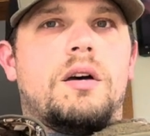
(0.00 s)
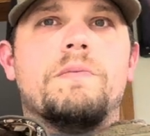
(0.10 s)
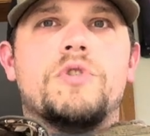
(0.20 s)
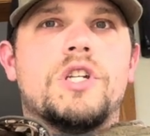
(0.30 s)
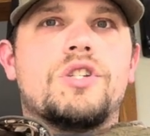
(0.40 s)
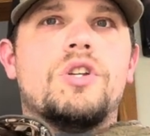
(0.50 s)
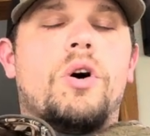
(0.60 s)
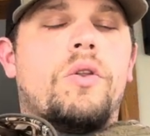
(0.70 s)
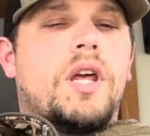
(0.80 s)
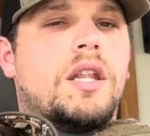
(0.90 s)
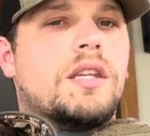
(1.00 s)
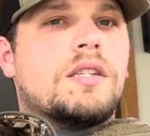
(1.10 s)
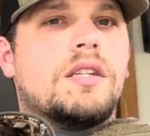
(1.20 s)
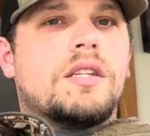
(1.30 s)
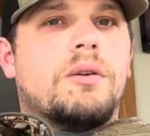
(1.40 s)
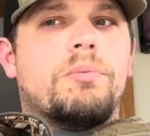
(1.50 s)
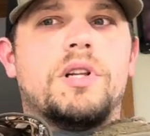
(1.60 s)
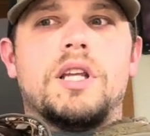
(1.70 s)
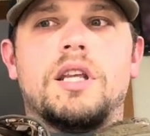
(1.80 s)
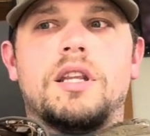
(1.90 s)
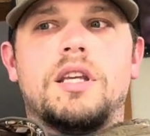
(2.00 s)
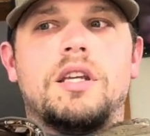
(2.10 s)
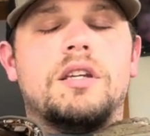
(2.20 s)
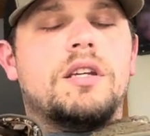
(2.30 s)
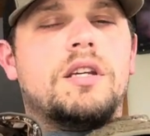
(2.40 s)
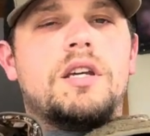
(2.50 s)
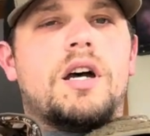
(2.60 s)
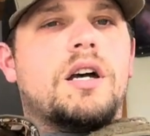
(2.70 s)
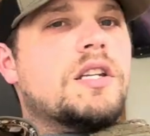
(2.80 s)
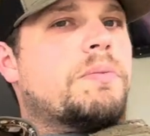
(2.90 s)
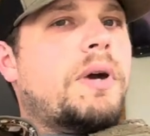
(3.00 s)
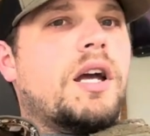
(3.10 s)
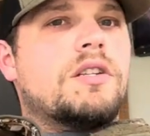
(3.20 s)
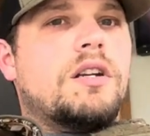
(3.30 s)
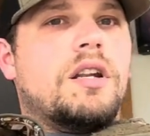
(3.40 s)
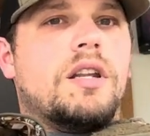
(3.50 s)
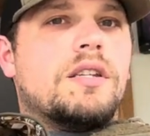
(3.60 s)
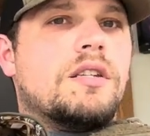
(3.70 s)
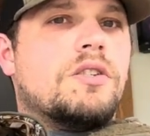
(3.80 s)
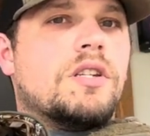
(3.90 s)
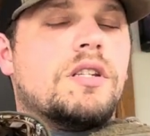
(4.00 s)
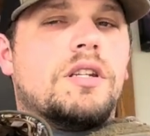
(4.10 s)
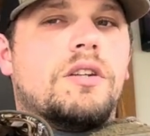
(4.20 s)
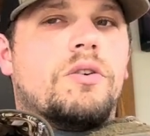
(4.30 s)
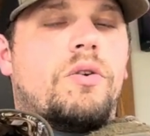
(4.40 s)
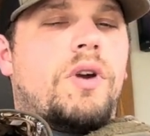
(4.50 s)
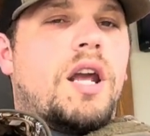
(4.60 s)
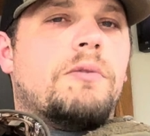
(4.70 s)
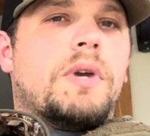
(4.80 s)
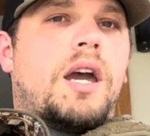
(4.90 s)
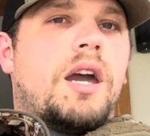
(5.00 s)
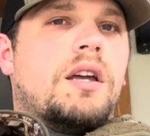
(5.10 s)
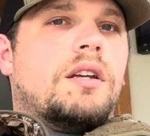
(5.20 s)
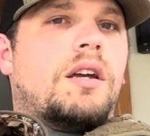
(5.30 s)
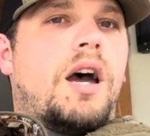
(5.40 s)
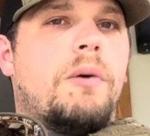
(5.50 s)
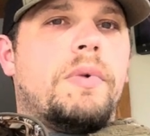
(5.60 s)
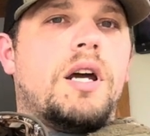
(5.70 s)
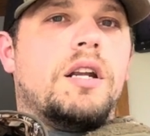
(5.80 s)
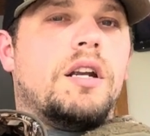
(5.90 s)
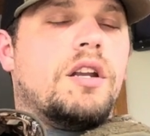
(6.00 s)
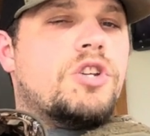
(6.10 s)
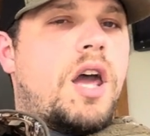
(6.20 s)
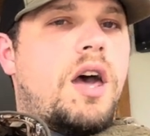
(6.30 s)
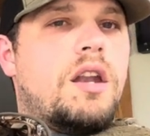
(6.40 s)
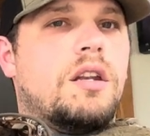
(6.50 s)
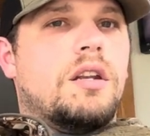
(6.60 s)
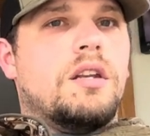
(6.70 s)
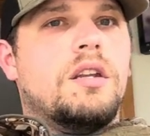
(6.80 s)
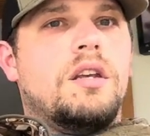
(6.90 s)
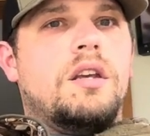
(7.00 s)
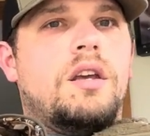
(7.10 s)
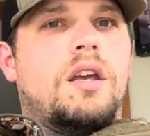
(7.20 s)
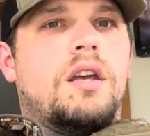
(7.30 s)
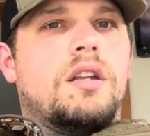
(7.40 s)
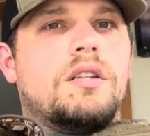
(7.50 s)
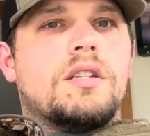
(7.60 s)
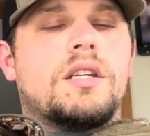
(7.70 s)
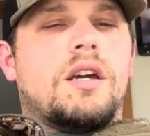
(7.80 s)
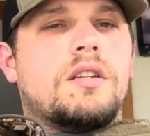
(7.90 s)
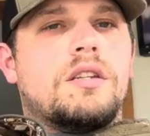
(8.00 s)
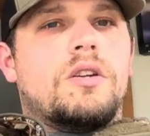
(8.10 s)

Just know that this is completely unsponsored, and this is just a random guy hopping on here to chat and discuss